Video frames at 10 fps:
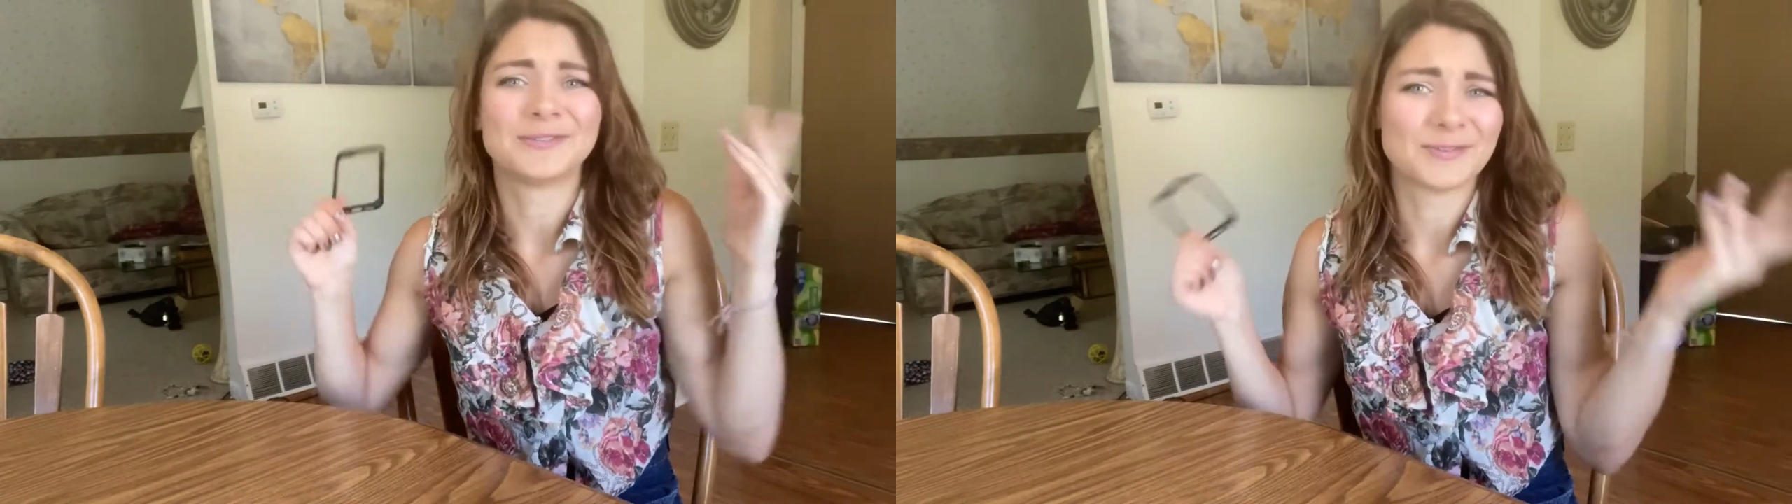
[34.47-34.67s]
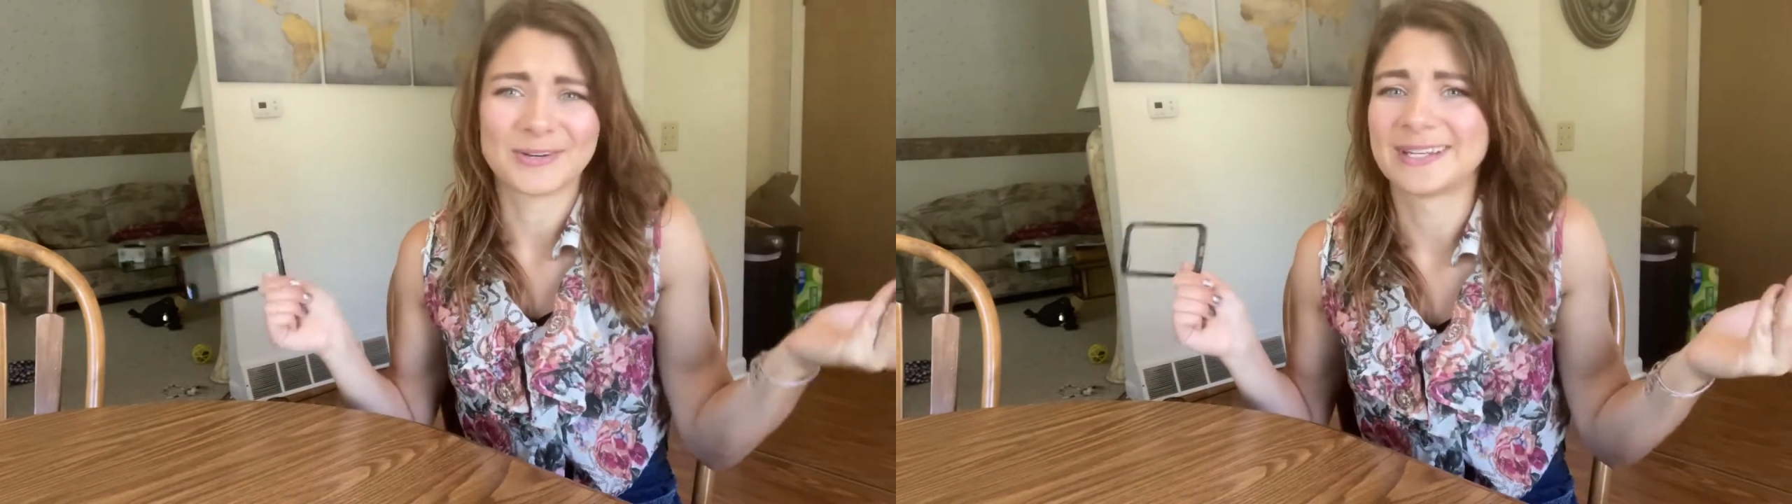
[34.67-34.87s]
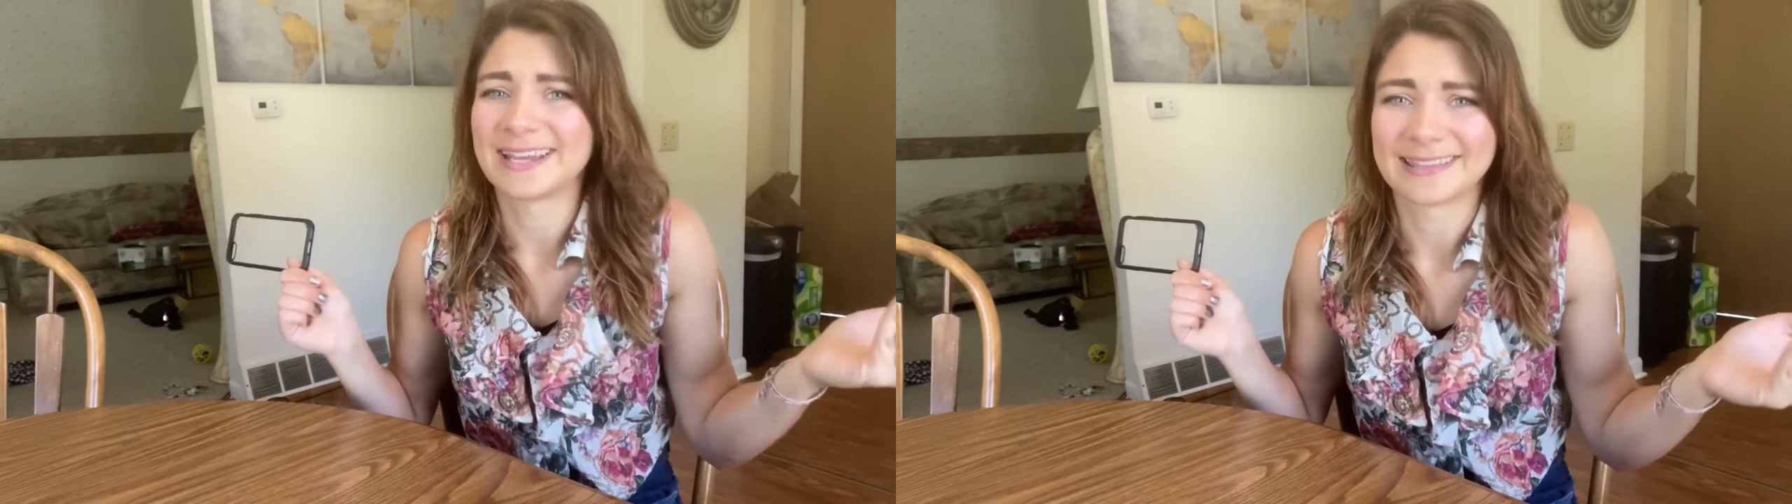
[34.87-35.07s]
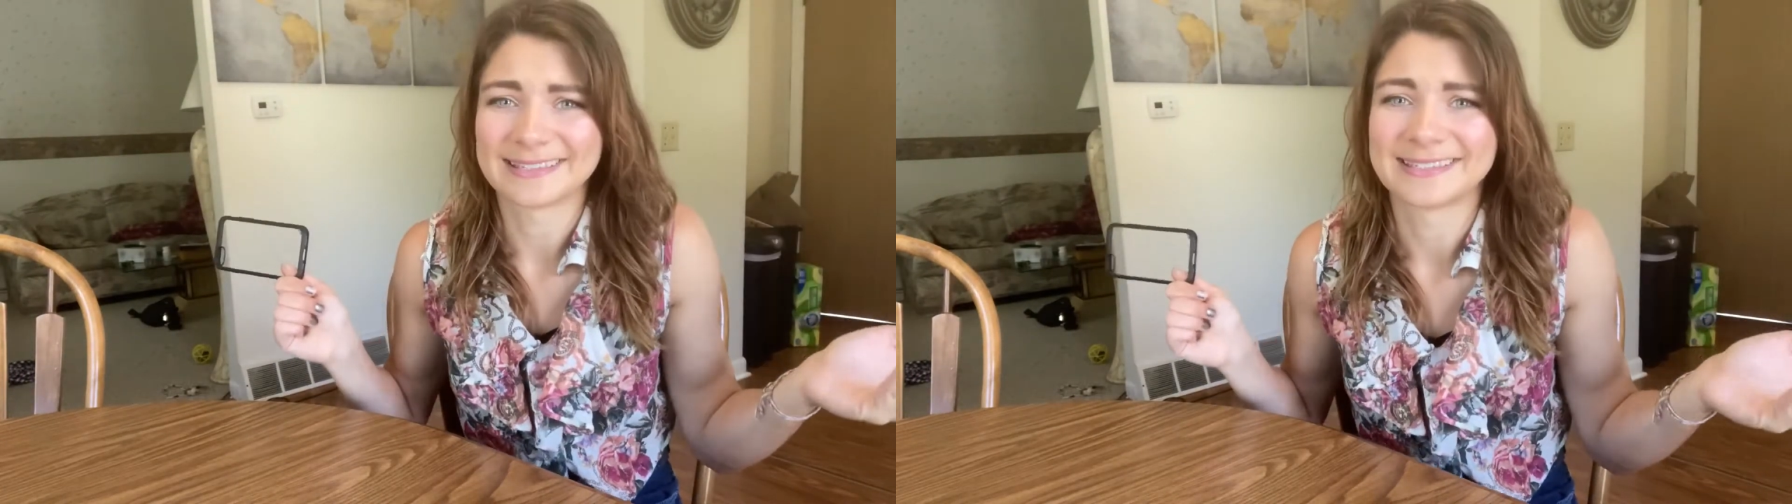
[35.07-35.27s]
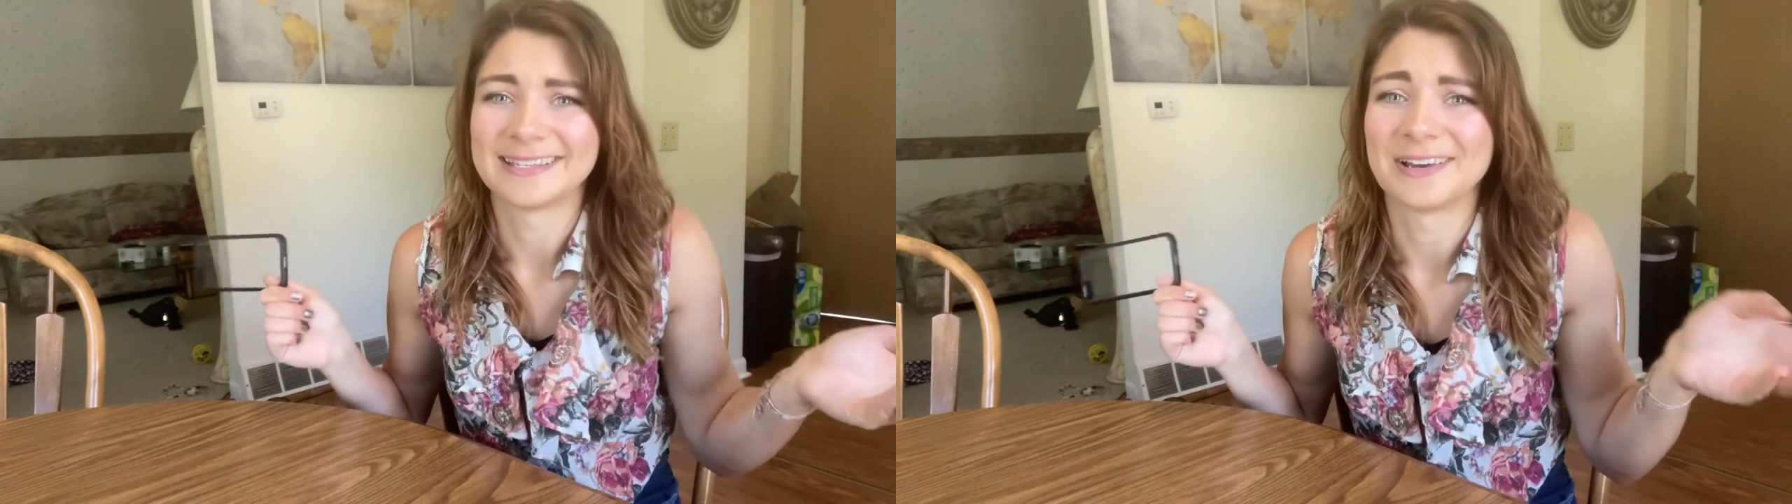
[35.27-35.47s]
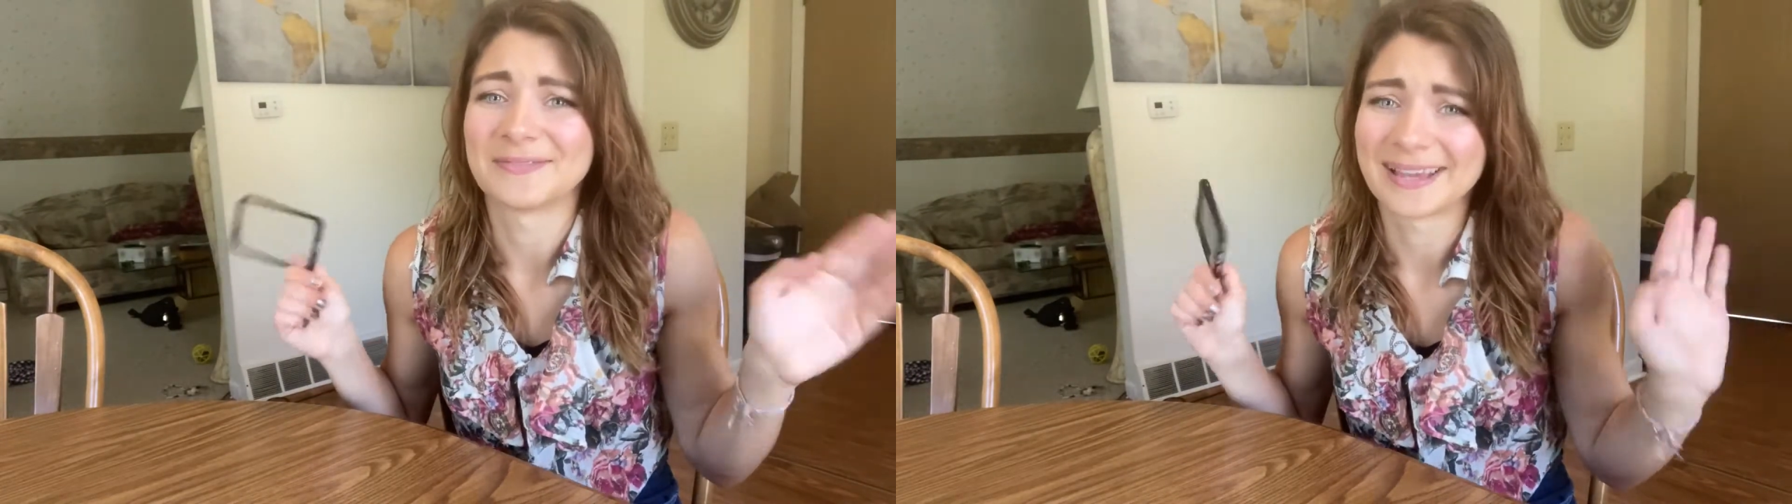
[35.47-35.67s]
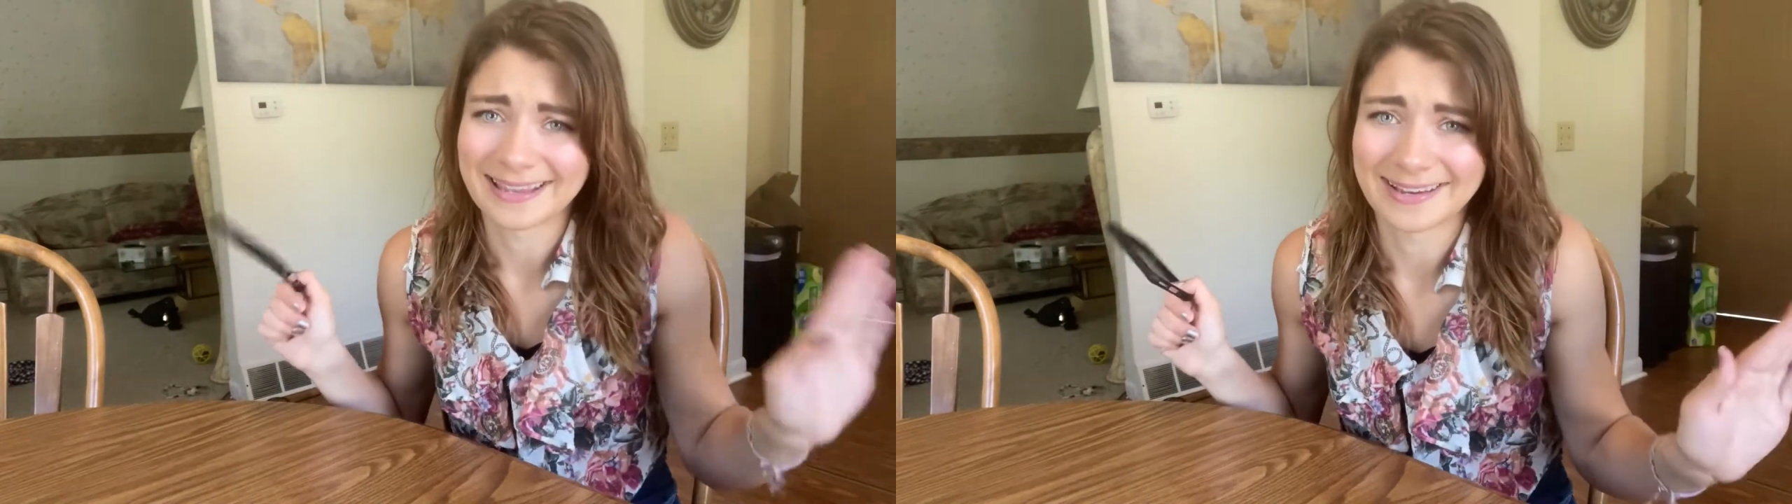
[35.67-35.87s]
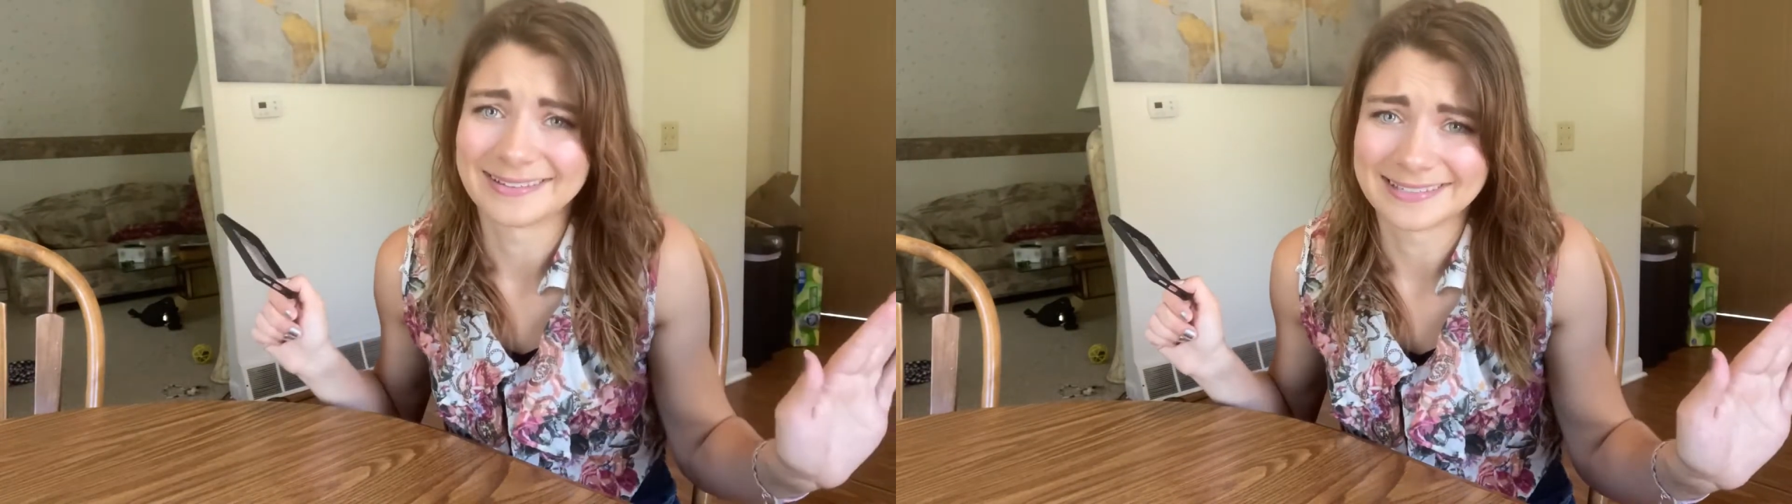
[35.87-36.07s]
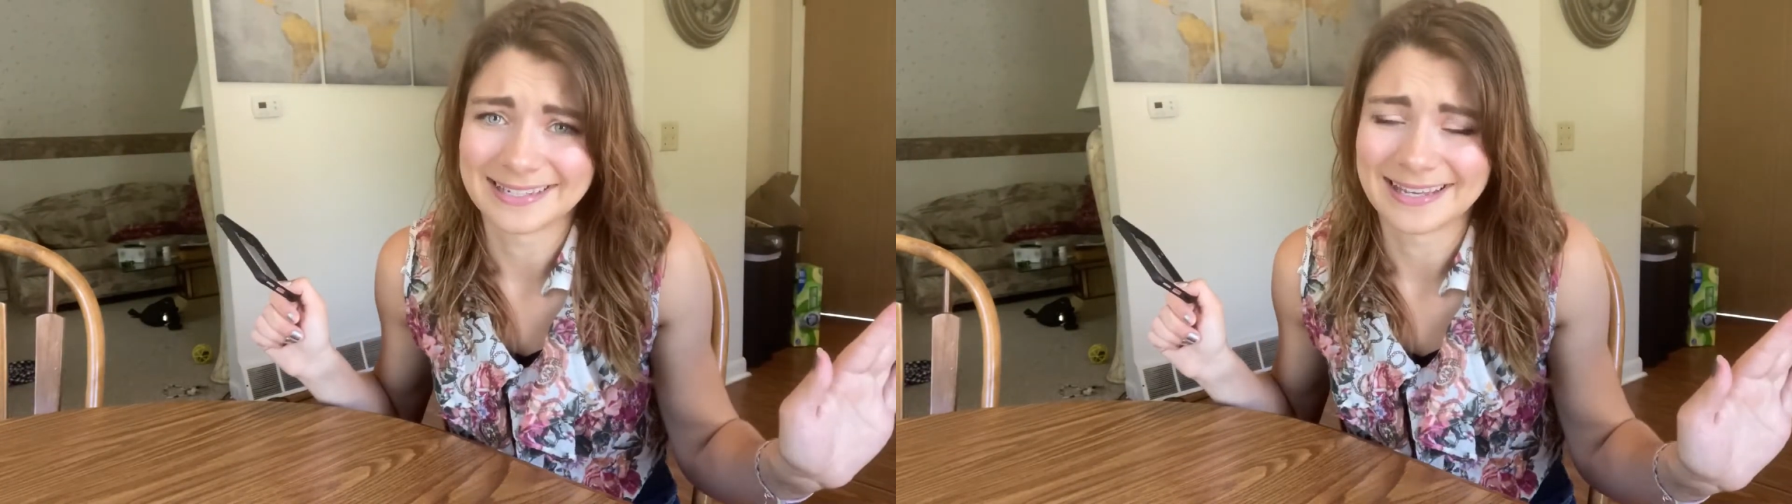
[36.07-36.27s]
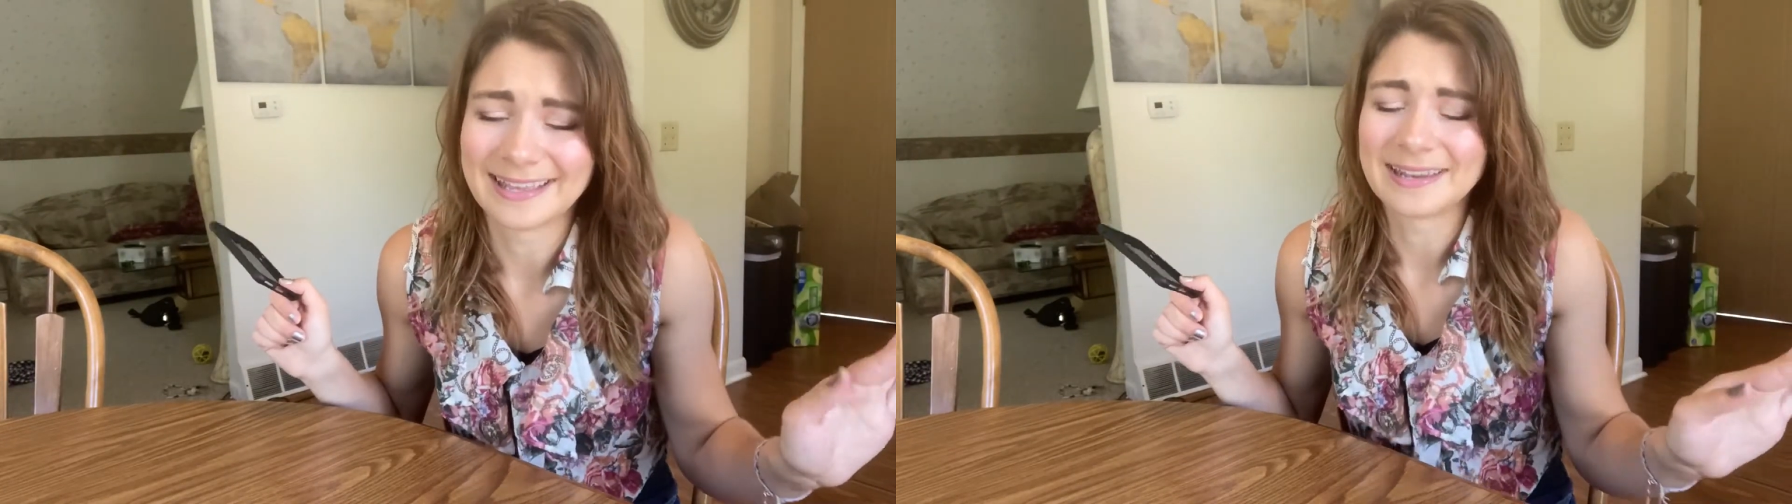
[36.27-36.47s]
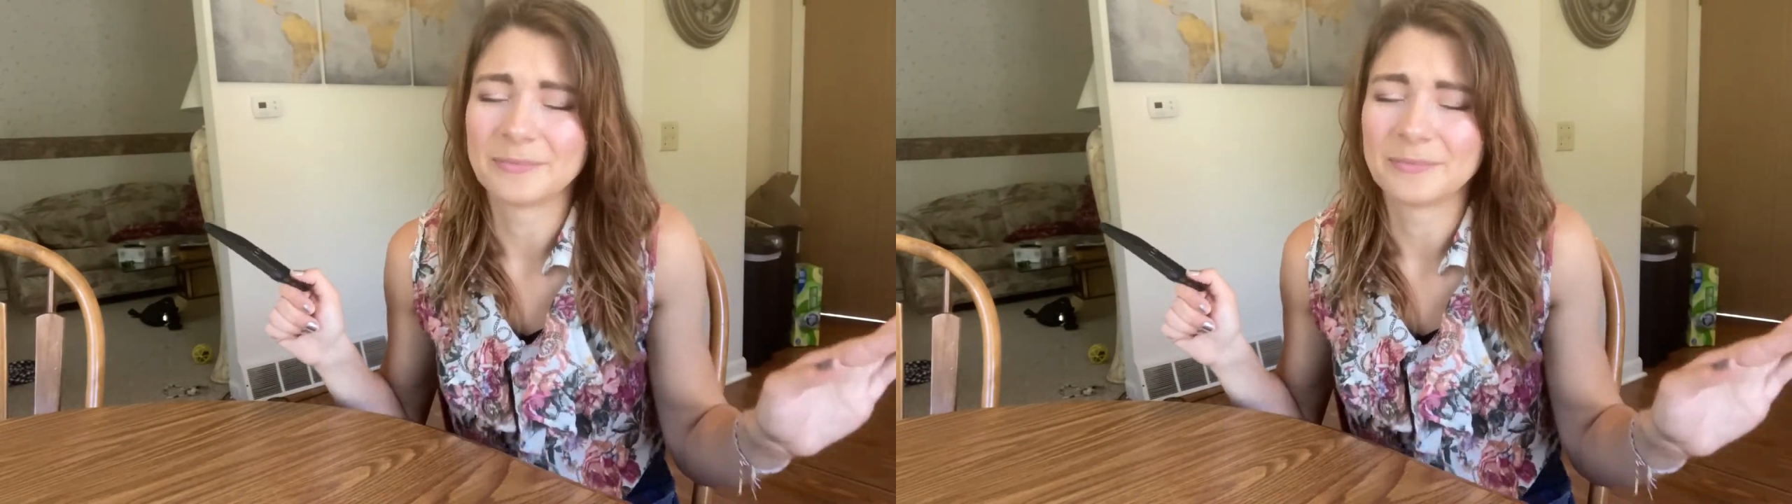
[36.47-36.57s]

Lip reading: You've already got this stuff, I guarantee it.